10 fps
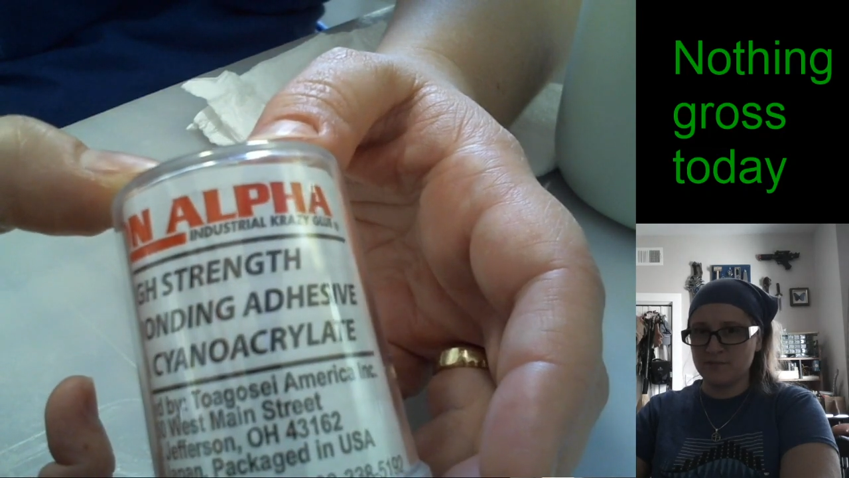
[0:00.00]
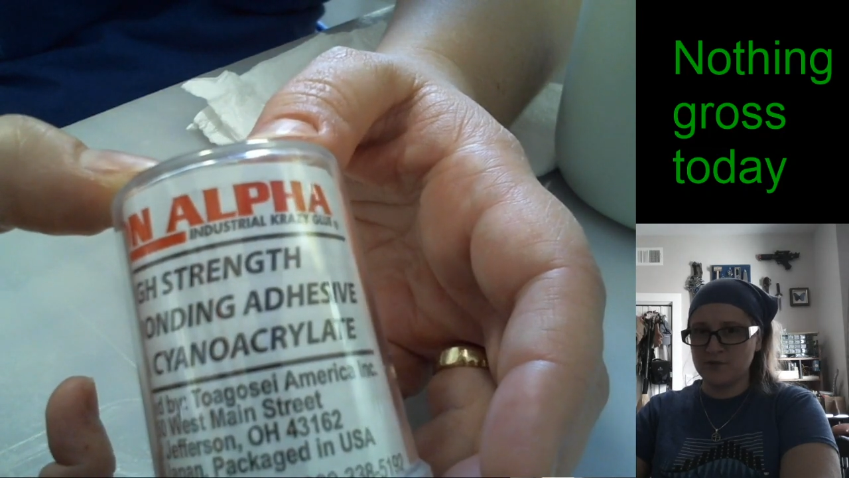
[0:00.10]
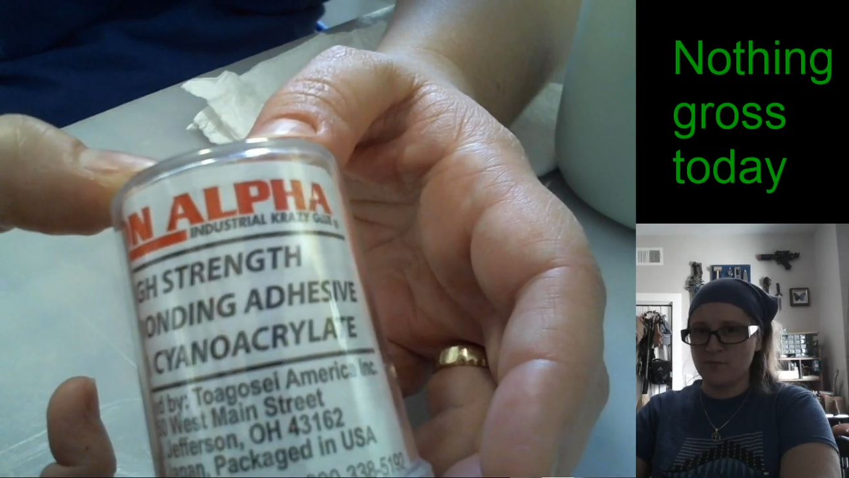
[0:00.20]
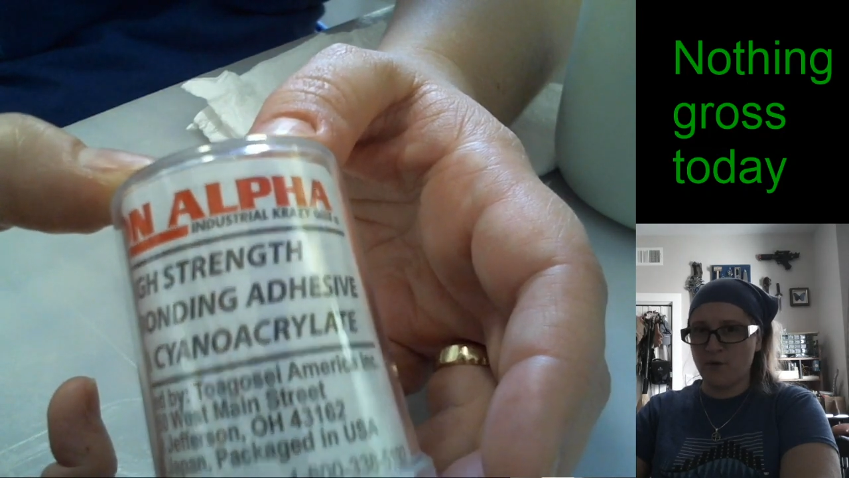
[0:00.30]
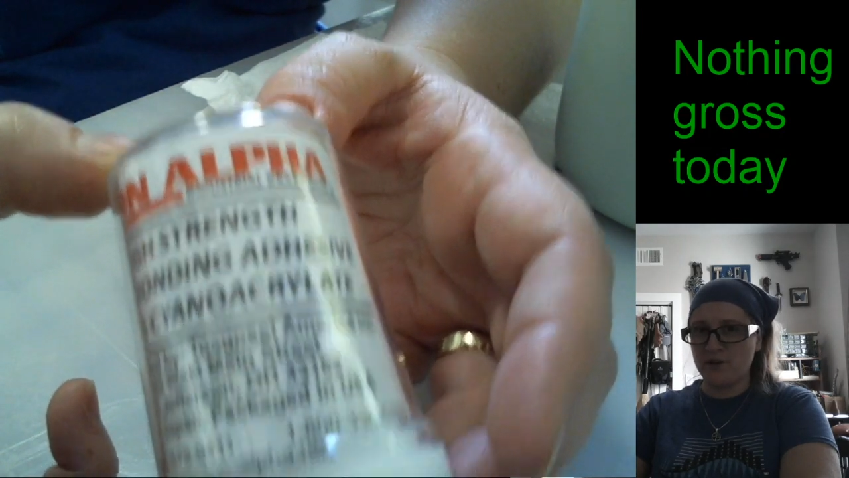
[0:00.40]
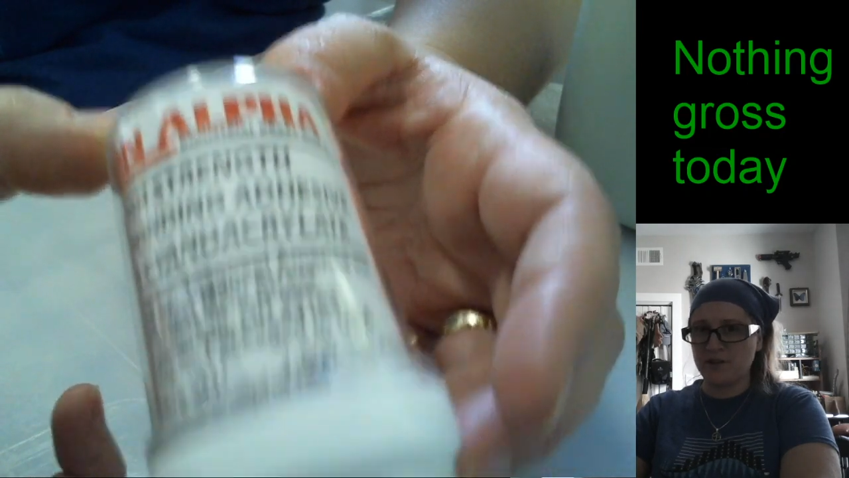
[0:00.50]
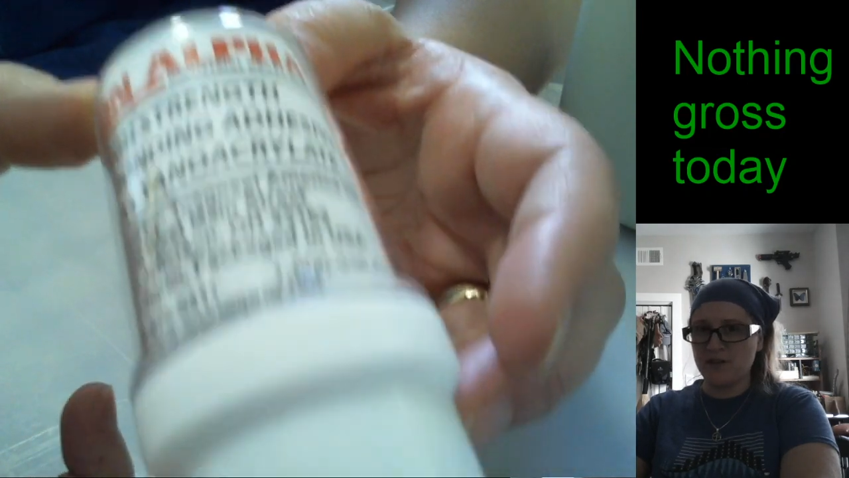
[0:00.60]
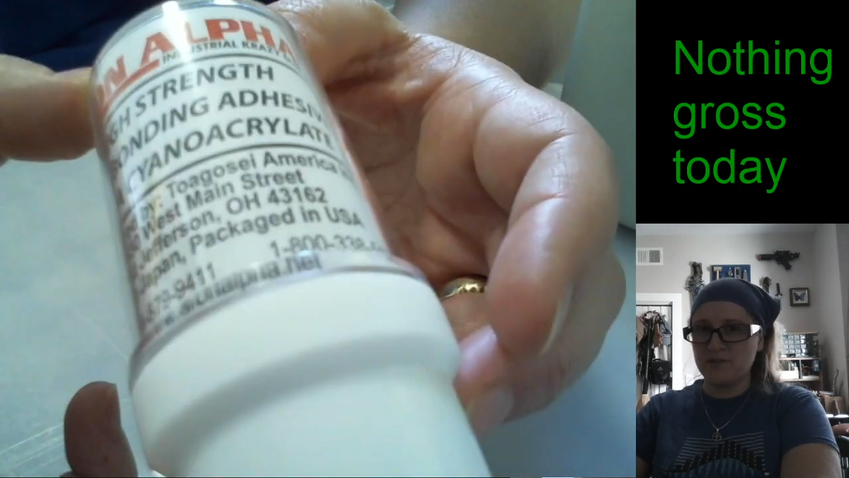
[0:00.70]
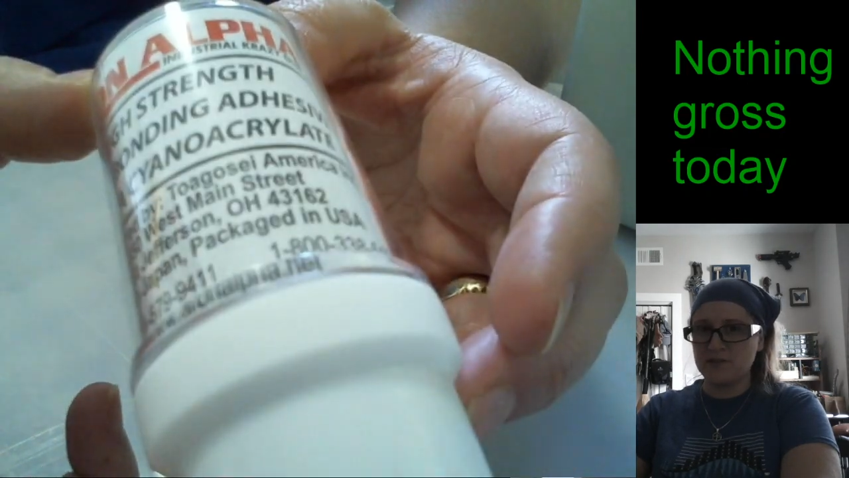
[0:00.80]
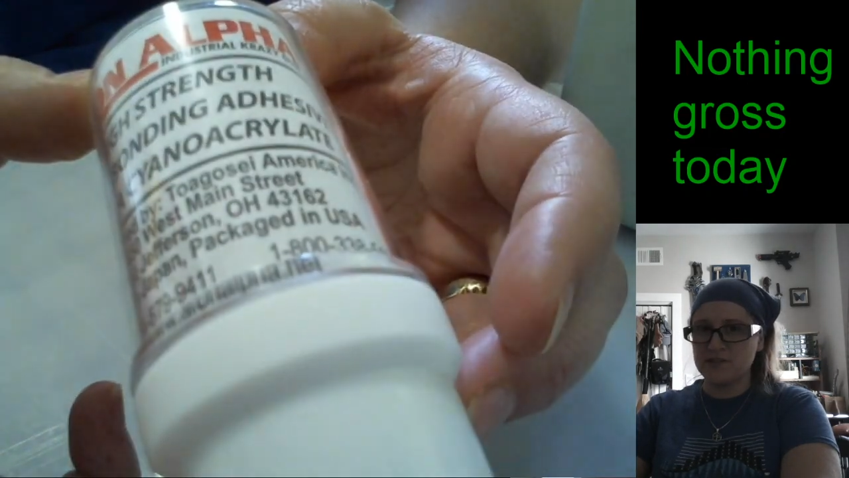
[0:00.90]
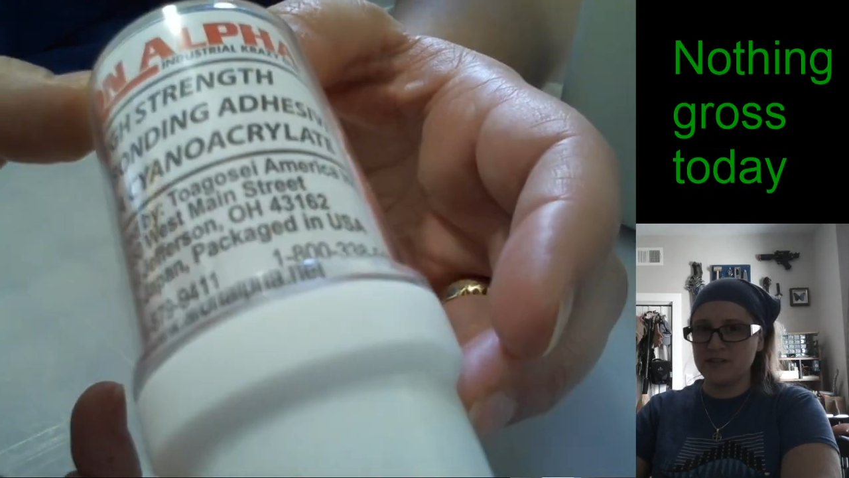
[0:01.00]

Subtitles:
spoiled on this.